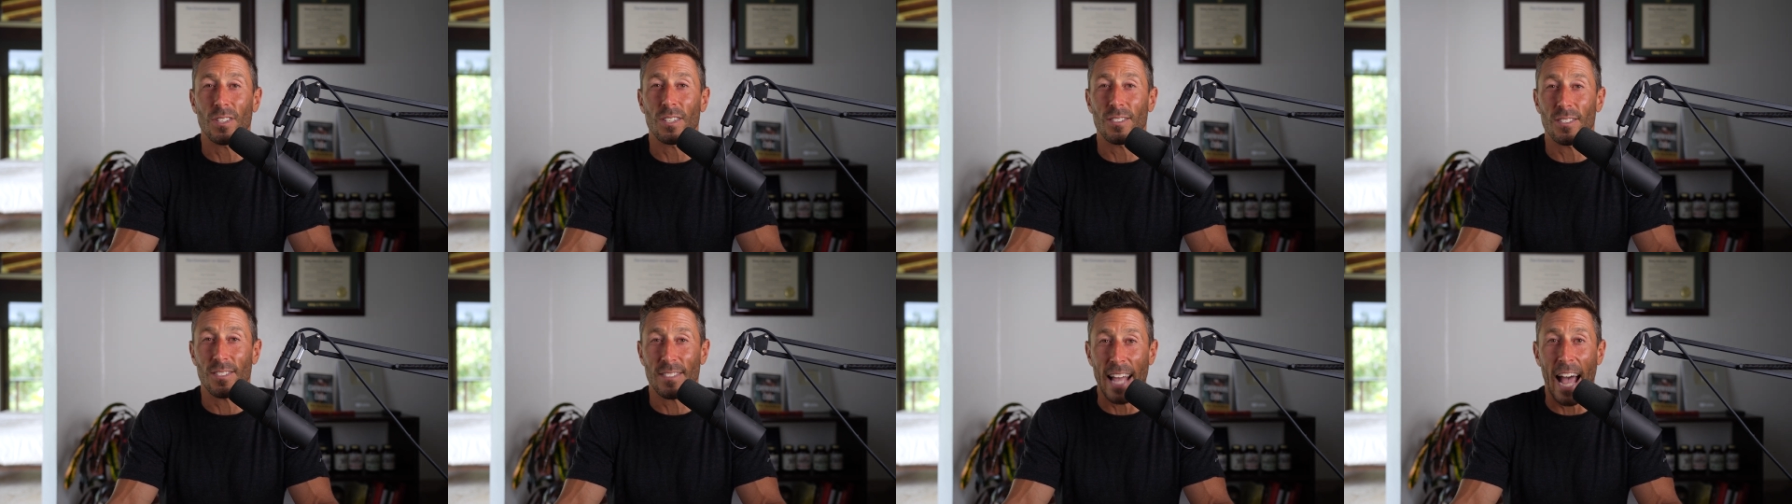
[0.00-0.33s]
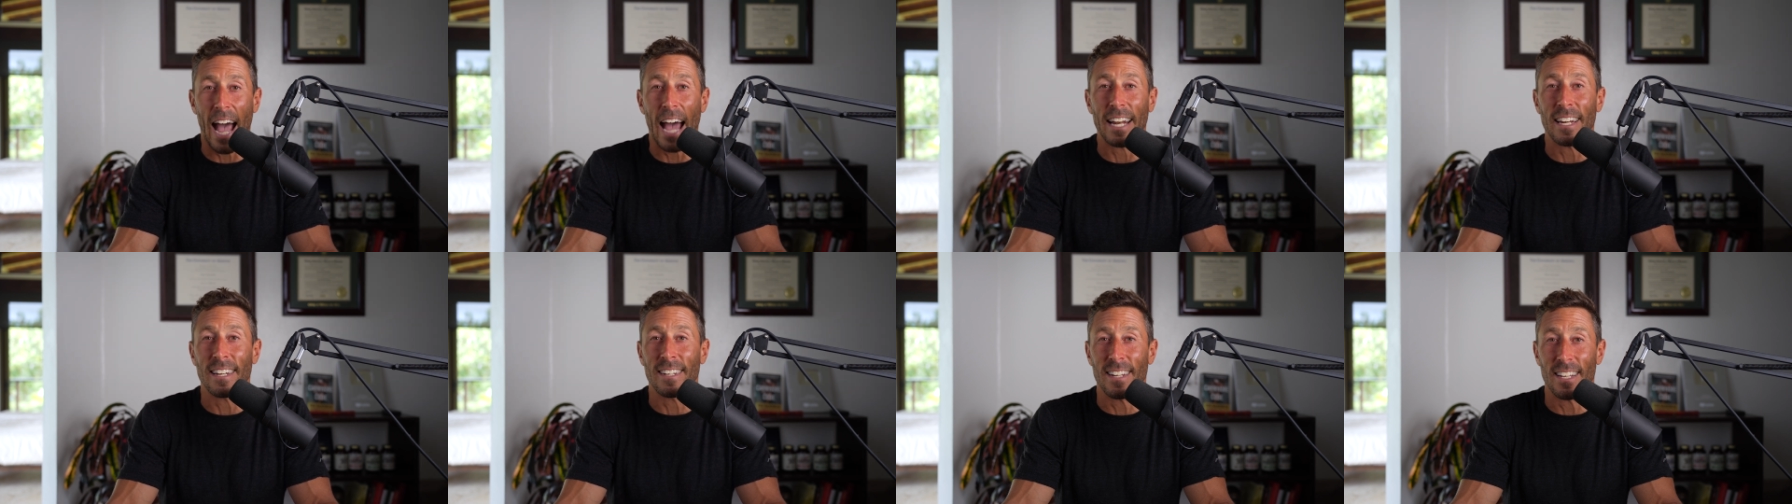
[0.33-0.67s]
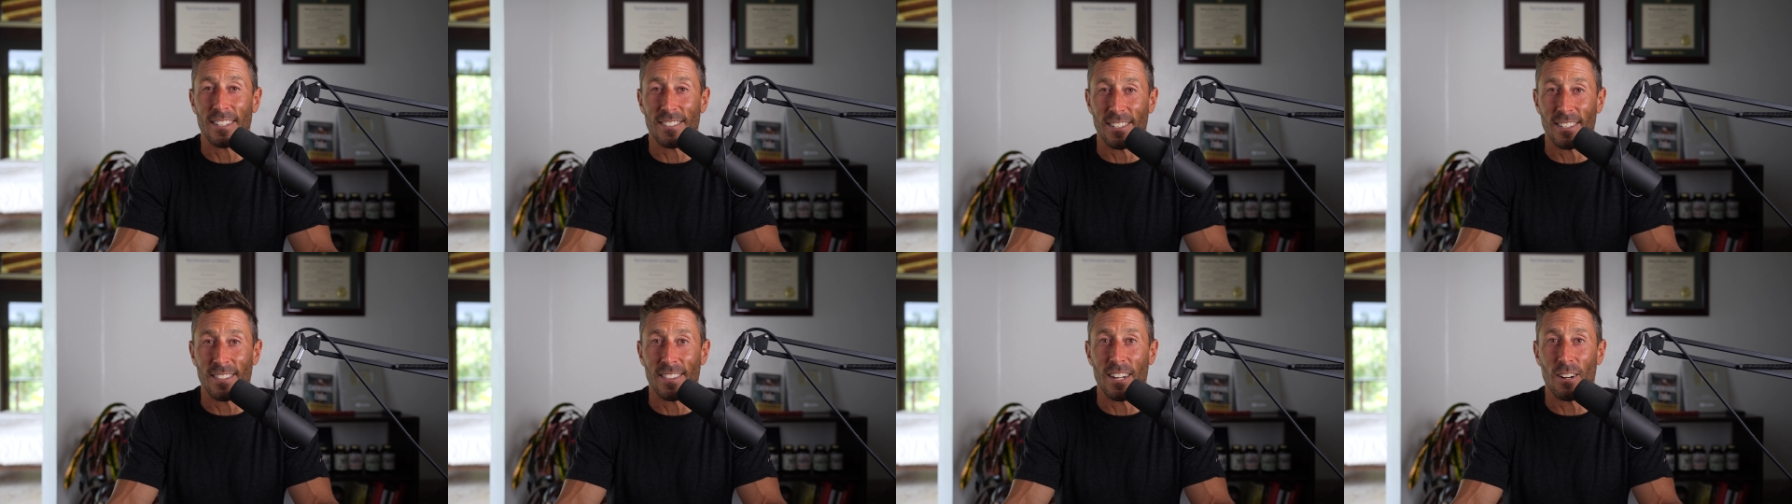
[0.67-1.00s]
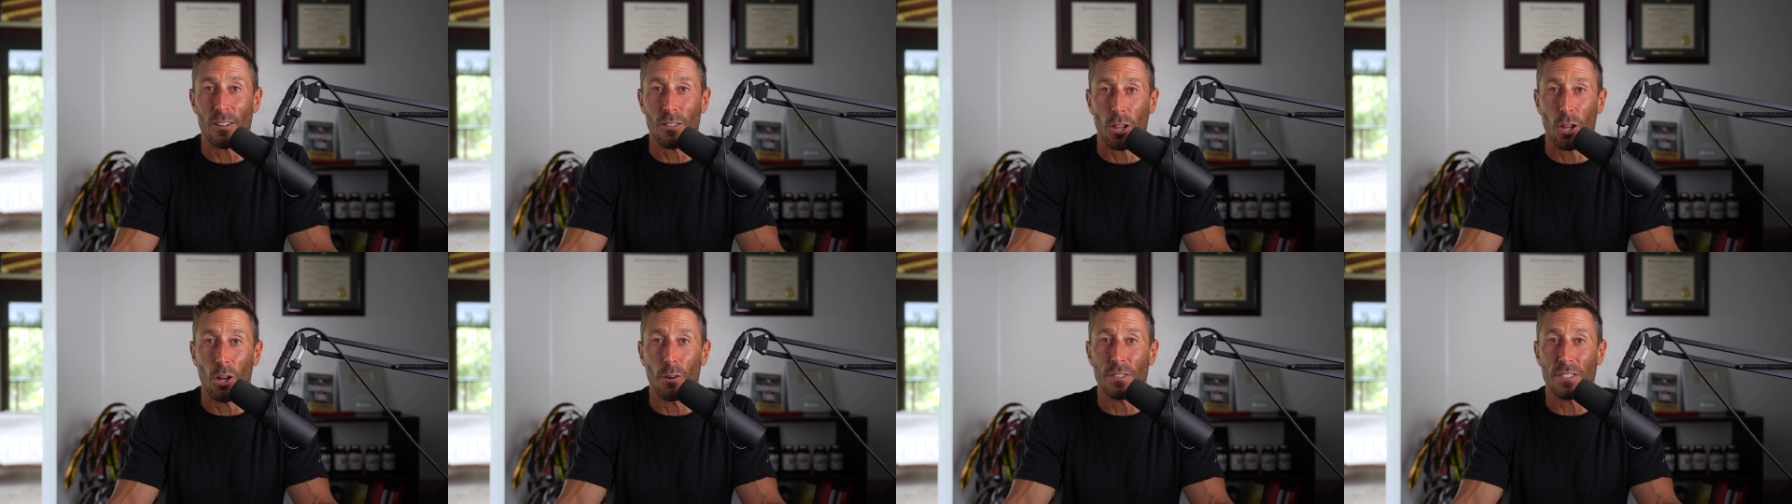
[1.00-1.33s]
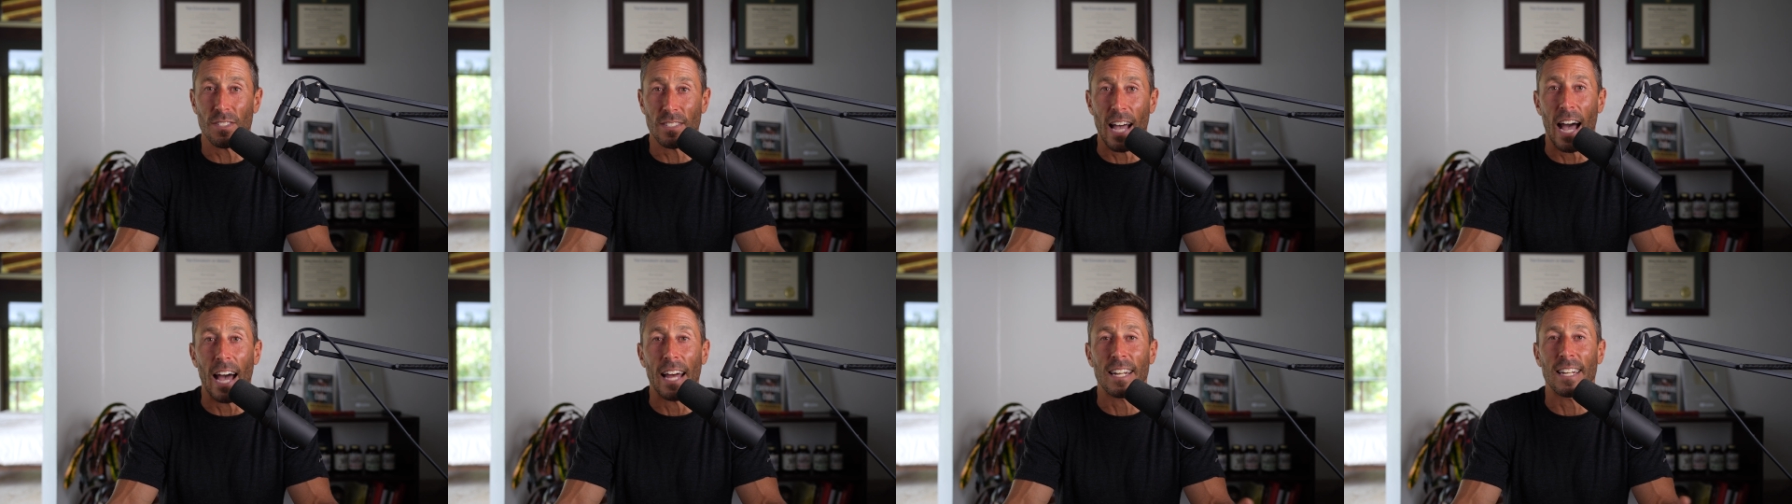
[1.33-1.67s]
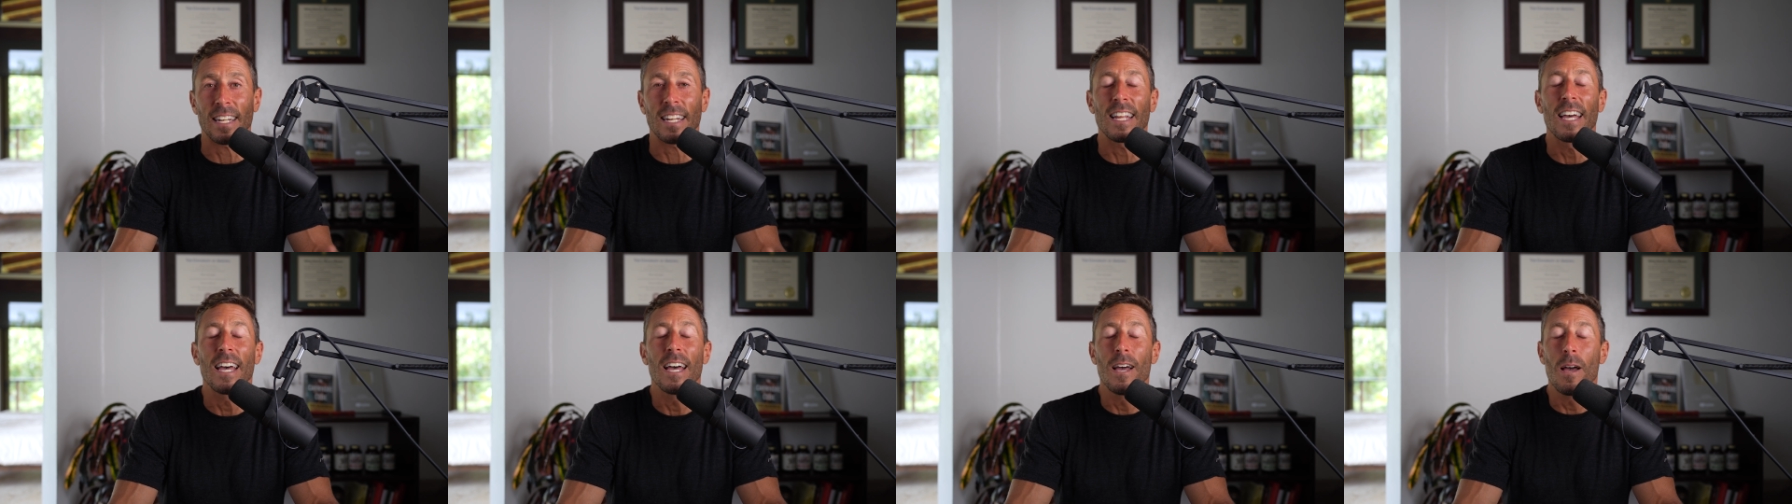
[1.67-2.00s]
the statin that's in there, the
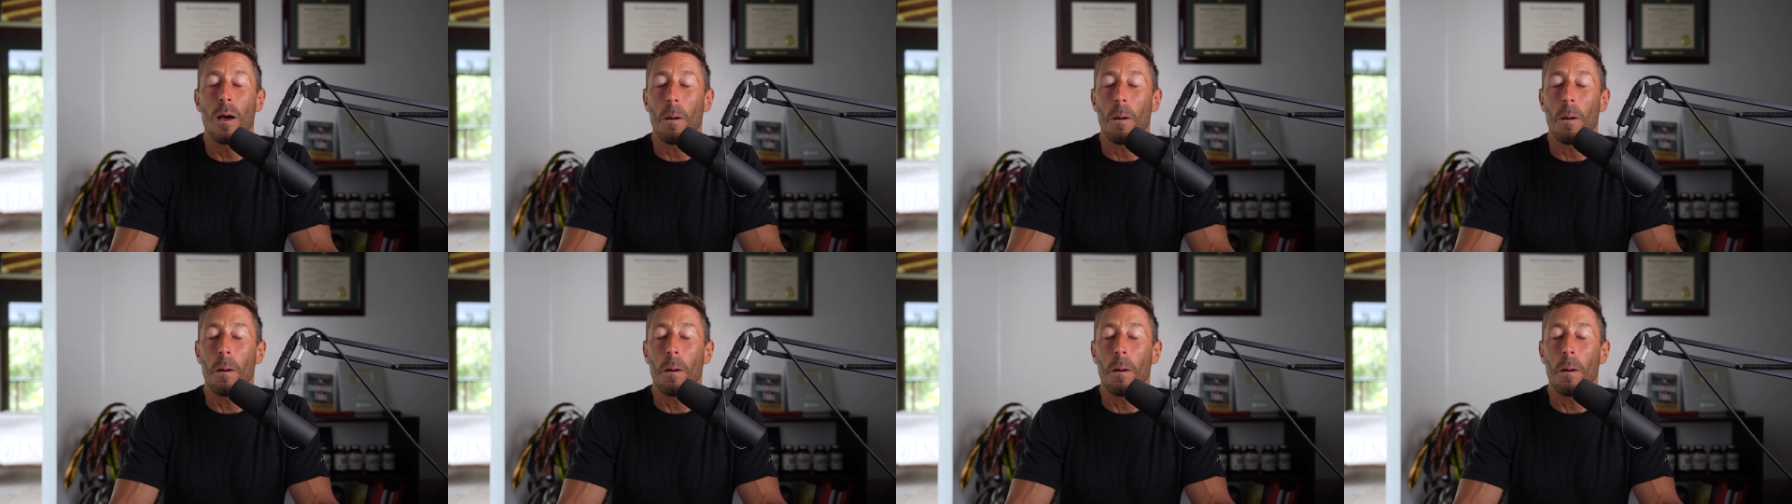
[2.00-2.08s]
lovastatin,